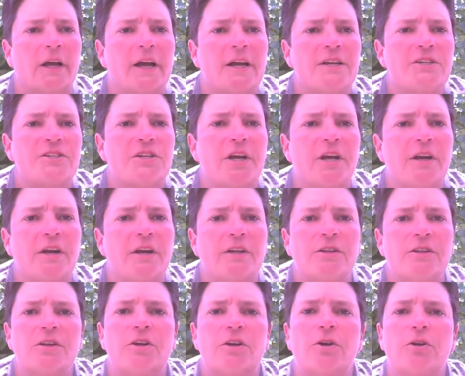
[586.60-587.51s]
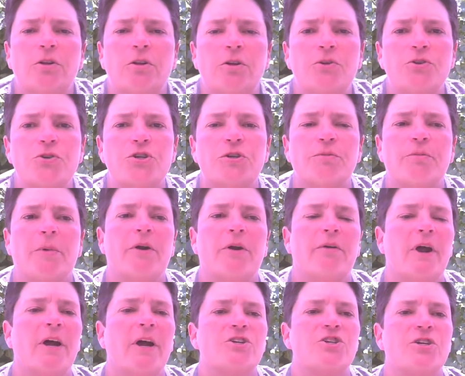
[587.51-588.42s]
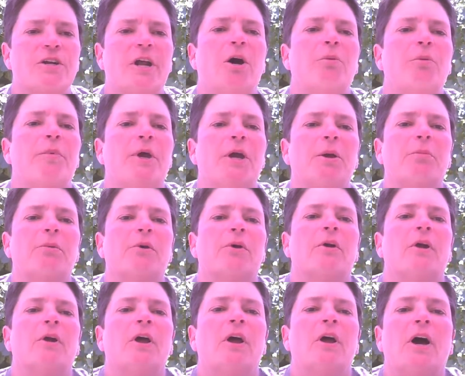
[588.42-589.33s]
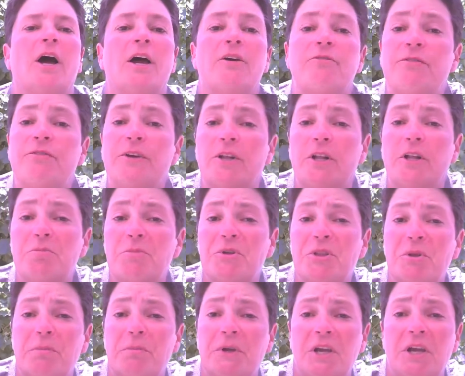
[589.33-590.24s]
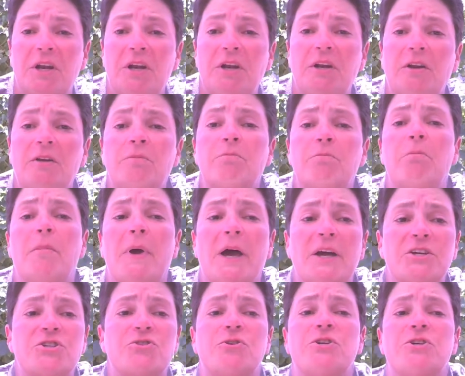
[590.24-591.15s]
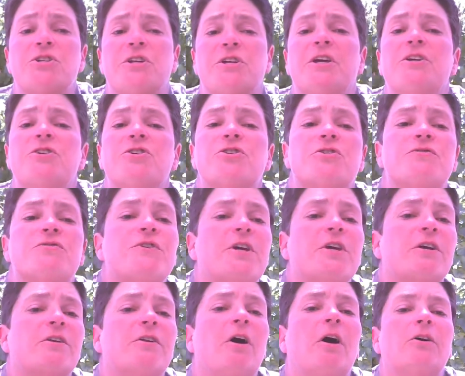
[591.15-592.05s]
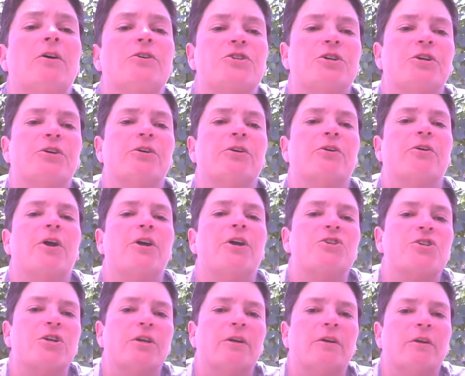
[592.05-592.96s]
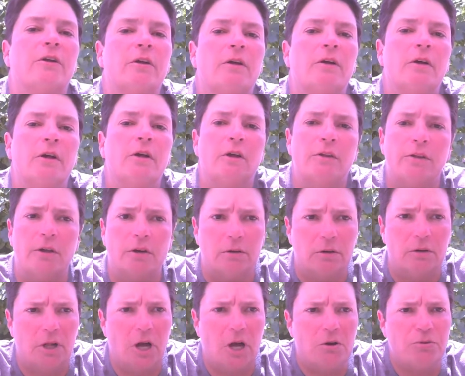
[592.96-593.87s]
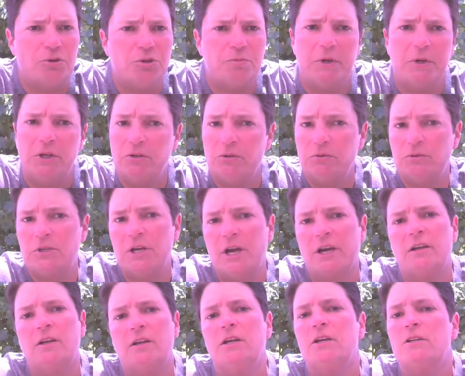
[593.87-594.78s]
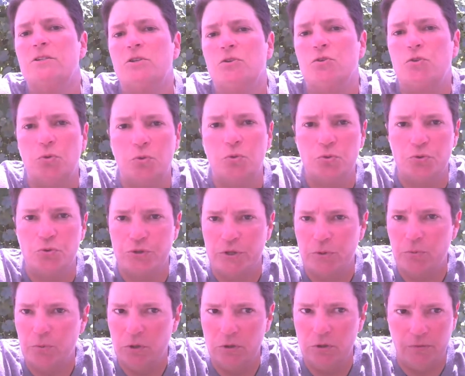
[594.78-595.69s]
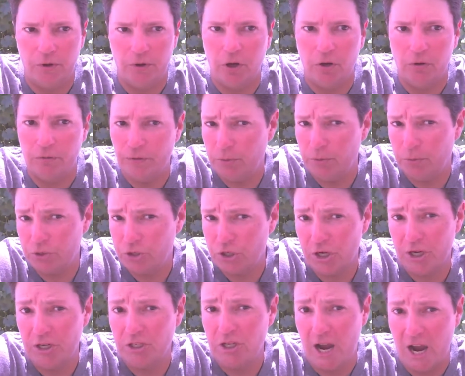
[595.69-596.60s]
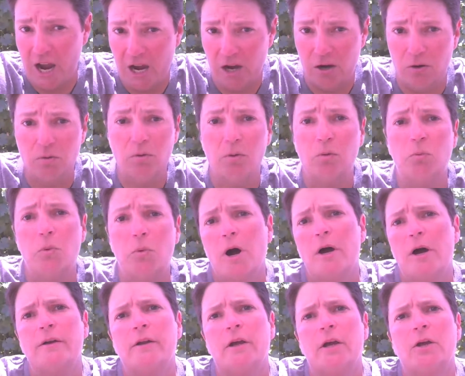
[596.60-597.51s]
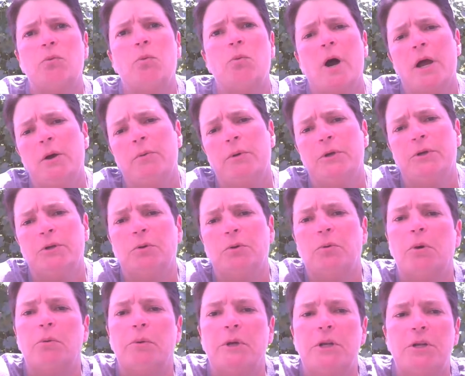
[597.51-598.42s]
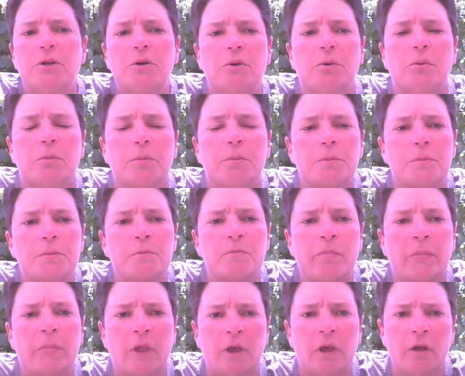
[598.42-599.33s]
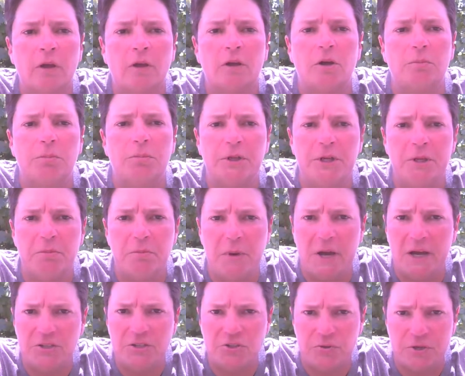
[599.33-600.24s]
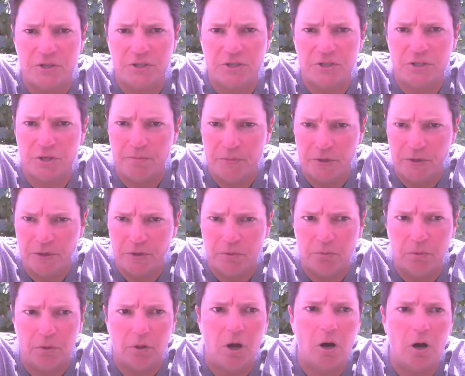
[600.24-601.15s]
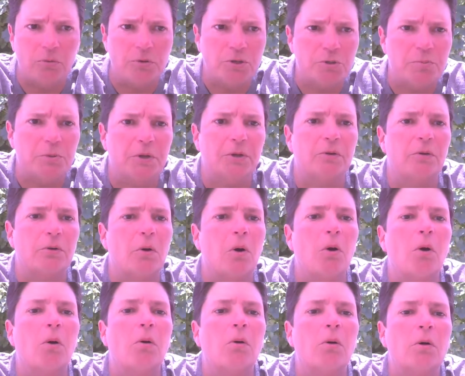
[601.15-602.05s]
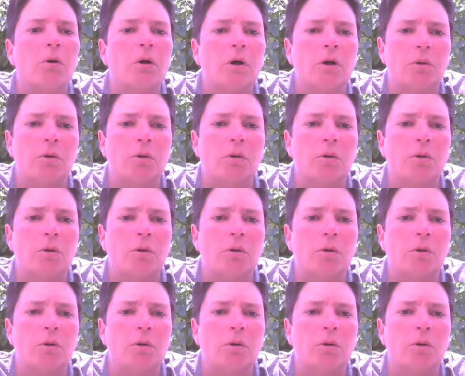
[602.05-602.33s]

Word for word: Like I stated in the conclusion of my rationale paper, I feel I'm at the beginning mastery stages of technology integration. There will always be new techniques and tools that will evolve that will change how, what, and why we do what we do. Complete mastery is something that will always be the goal,